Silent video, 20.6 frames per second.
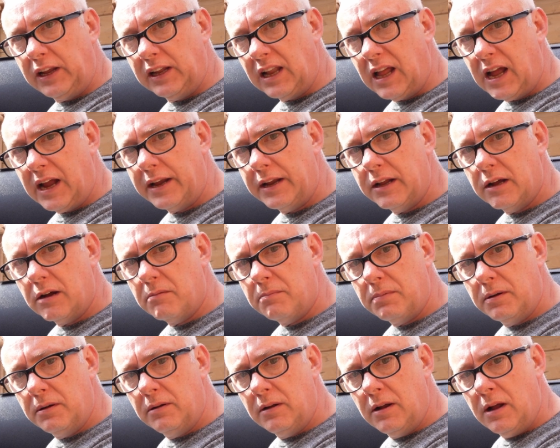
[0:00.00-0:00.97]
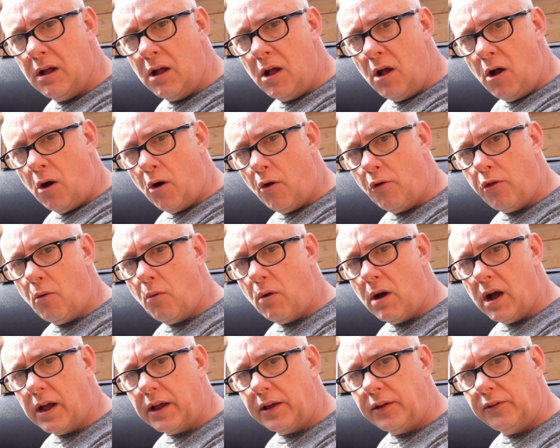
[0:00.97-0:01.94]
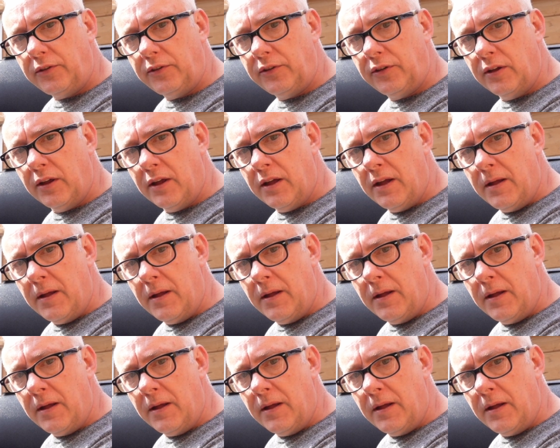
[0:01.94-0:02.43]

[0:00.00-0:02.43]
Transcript: lined up. Otherwise,